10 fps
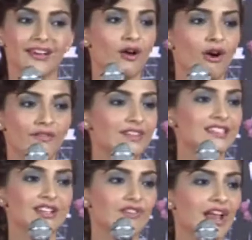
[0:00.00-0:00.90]

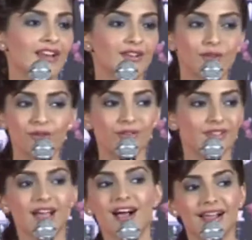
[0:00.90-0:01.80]
obviously red and gold
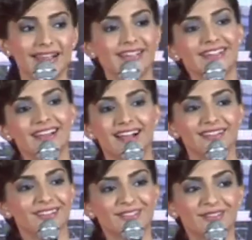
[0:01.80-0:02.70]
are Indian
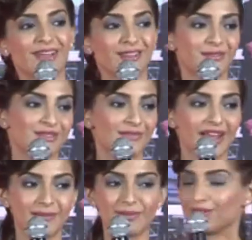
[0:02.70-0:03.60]
colors, so I thought it was
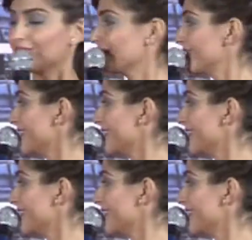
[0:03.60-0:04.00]
very beautiful.